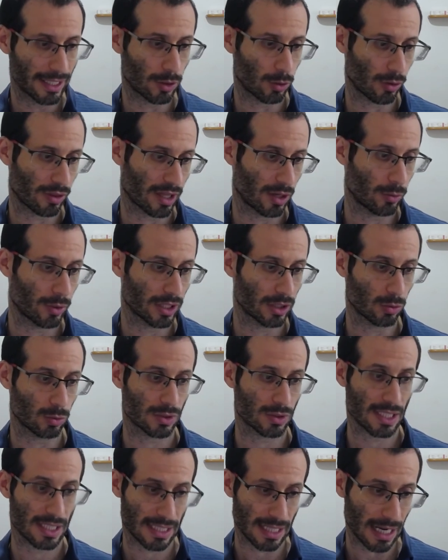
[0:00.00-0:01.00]
click on the
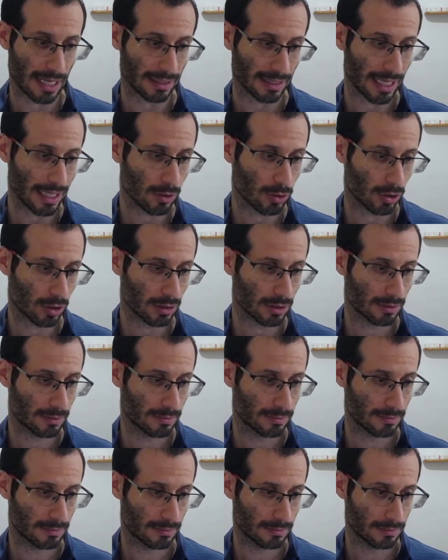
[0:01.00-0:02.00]
Windows Start icon
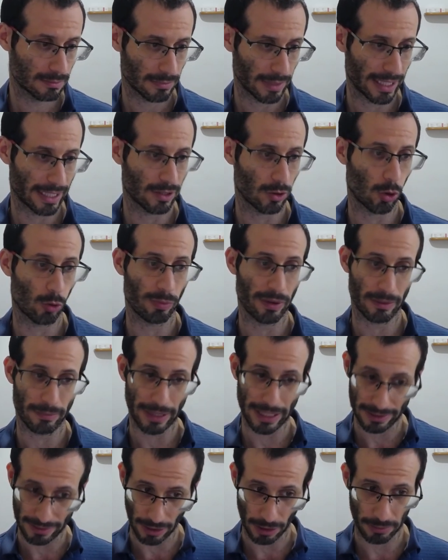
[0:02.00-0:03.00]
and open
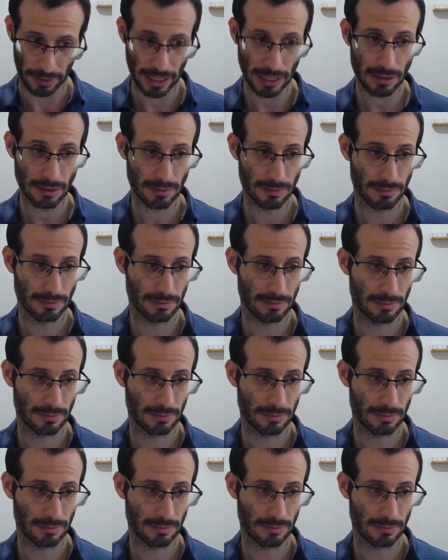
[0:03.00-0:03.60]
my terminal.